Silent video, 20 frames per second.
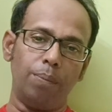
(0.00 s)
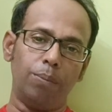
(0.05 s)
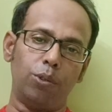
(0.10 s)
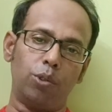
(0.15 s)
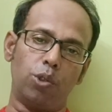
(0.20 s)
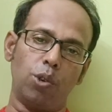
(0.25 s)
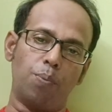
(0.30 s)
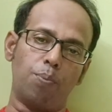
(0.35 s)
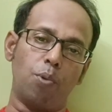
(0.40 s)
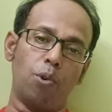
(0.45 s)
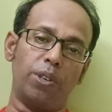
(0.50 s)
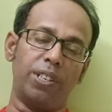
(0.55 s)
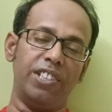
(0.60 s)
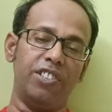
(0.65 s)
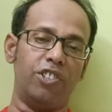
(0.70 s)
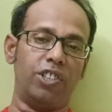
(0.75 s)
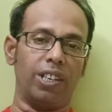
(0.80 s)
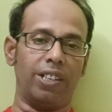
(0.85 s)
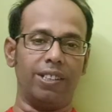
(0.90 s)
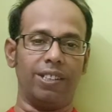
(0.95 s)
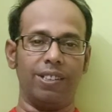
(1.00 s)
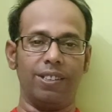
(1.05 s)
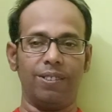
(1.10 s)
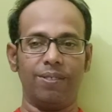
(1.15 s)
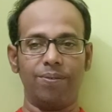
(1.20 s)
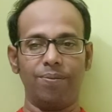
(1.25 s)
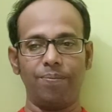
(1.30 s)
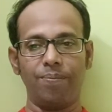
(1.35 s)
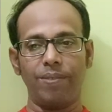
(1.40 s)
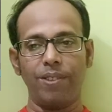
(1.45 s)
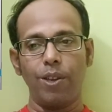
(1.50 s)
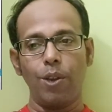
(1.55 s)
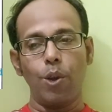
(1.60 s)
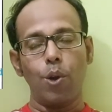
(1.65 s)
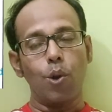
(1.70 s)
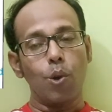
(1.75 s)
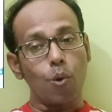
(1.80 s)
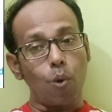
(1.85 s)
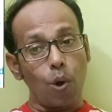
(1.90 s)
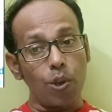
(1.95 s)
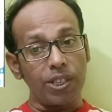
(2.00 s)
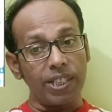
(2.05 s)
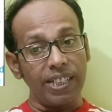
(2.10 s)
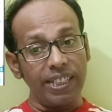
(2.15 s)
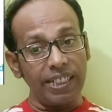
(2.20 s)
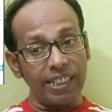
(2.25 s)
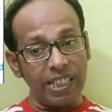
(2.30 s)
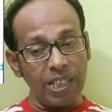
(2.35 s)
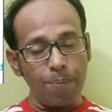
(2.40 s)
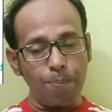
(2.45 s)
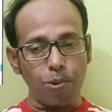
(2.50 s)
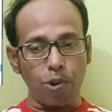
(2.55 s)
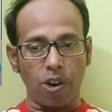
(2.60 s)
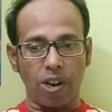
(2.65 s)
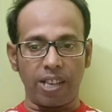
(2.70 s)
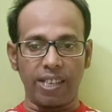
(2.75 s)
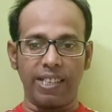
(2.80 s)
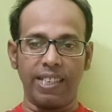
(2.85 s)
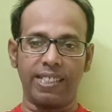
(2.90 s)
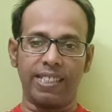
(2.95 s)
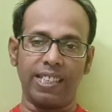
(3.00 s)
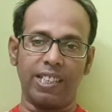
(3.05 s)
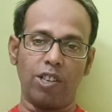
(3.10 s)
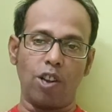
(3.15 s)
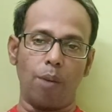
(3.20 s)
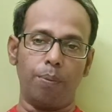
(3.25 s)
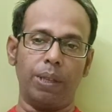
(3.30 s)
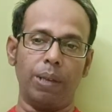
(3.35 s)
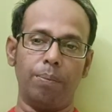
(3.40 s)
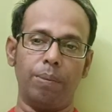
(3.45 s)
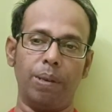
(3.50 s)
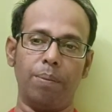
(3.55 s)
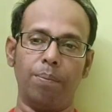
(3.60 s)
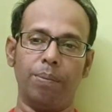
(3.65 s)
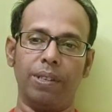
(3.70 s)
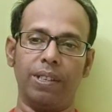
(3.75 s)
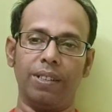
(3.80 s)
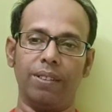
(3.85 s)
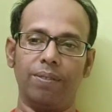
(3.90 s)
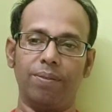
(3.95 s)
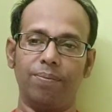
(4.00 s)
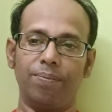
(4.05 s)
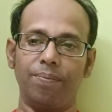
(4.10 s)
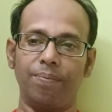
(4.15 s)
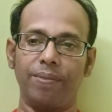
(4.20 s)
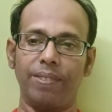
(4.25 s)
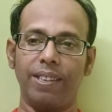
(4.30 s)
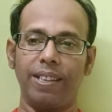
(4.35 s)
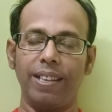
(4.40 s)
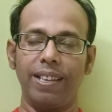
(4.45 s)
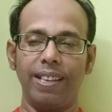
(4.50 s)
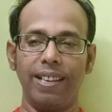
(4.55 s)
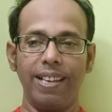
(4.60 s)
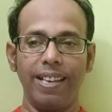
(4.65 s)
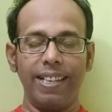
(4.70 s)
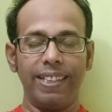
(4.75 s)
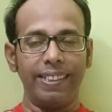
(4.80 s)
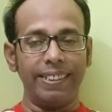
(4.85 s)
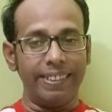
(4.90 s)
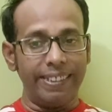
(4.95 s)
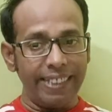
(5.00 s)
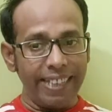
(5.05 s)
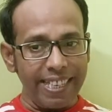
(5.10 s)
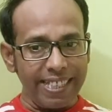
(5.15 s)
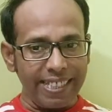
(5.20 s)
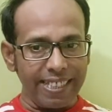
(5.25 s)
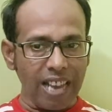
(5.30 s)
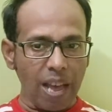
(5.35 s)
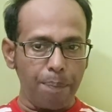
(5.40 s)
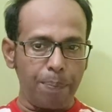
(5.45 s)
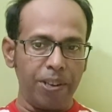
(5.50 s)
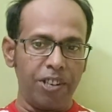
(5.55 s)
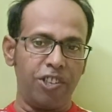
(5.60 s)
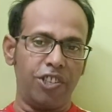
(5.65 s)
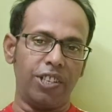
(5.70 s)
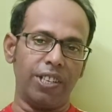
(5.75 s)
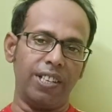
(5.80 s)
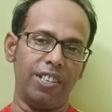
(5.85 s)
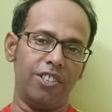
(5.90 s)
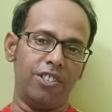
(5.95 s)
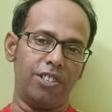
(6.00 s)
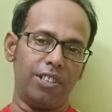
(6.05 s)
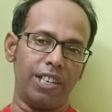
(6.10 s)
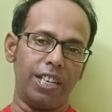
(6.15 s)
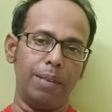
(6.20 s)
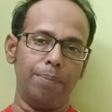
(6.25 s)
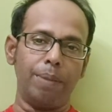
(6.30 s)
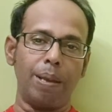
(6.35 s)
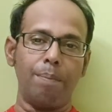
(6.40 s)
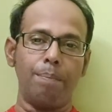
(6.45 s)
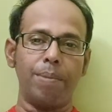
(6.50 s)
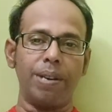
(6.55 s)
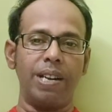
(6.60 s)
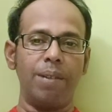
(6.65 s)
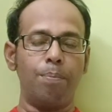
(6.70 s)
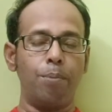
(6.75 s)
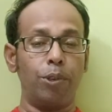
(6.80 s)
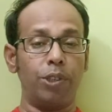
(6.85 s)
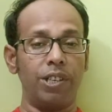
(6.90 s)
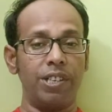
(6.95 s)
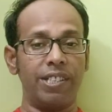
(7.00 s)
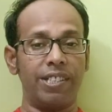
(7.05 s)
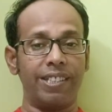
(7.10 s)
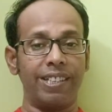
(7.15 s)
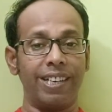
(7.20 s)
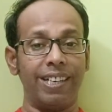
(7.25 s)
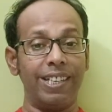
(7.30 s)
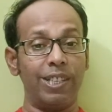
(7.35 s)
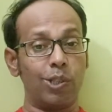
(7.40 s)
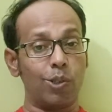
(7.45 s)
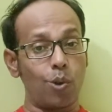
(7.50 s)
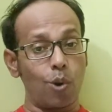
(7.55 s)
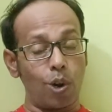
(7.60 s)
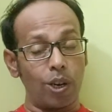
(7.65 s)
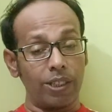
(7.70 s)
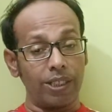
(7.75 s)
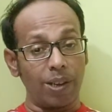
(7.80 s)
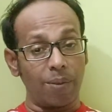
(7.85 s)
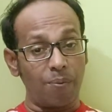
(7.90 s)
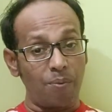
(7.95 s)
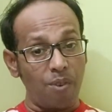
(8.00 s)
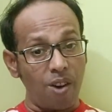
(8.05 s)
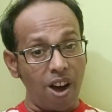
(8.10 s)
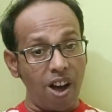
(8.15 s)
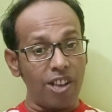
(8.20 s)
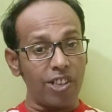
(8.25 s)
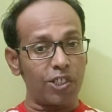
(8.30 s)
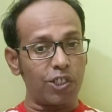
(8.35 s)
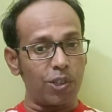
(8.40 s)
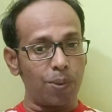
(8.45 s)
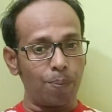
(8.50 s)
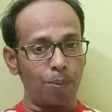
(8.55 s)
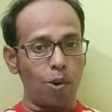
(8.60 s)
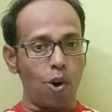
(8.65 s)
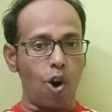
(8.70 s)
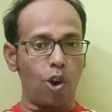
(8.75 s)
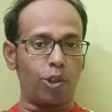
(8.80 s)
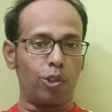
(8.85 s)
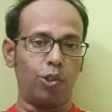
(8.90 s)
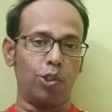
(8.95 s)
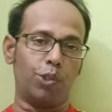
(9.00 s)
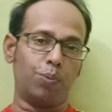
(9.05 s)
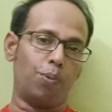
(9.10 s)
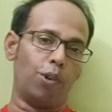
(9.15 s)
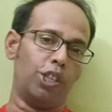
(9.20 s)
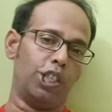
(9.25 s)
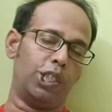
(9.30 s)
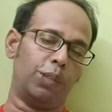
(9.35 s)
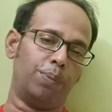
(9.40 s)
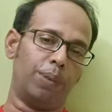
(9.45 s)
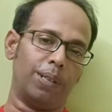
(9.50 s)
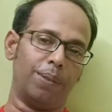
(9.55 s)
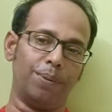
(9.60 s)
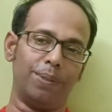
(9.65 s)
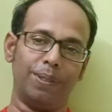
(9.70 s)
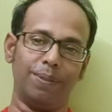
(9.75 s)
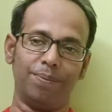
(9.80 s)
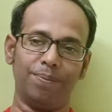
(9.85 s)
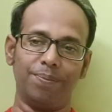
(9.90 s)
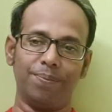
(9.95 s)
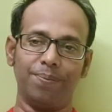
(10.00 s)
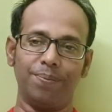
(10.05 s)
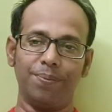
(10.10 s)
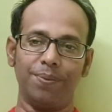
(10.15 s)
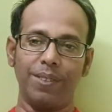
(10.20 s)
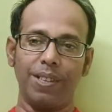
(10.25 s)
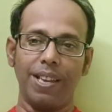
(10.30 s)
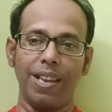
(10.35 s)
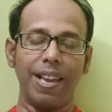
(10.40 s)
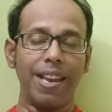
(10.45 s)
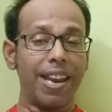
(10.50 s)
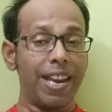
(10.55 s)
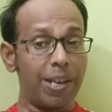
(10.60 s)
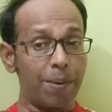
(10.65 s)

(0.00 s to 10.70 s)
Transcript: through protein channel, causing depolarization of the membrane. This rapid change in membrane potential is called the first block to polyspermy. It